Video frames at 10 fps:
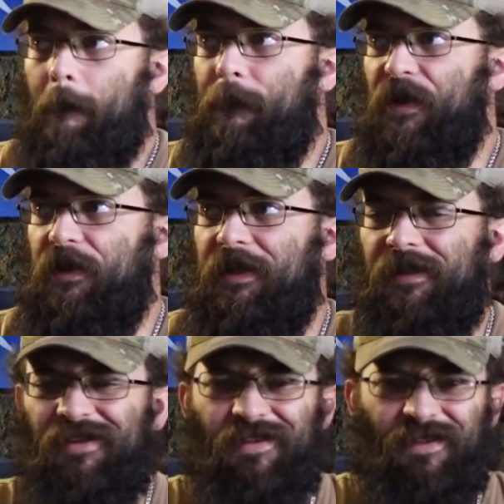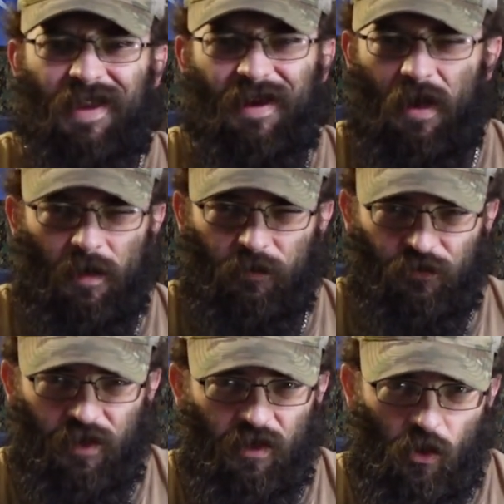but I'm
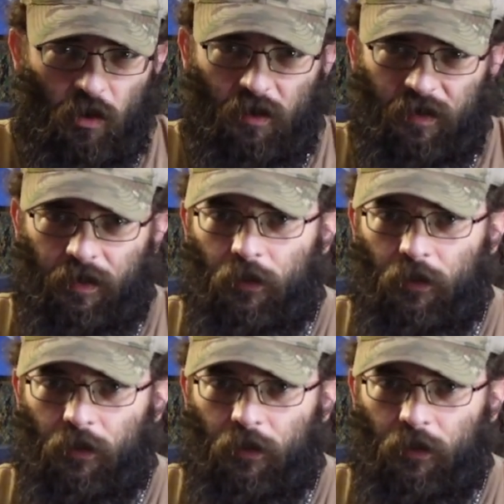just going to call it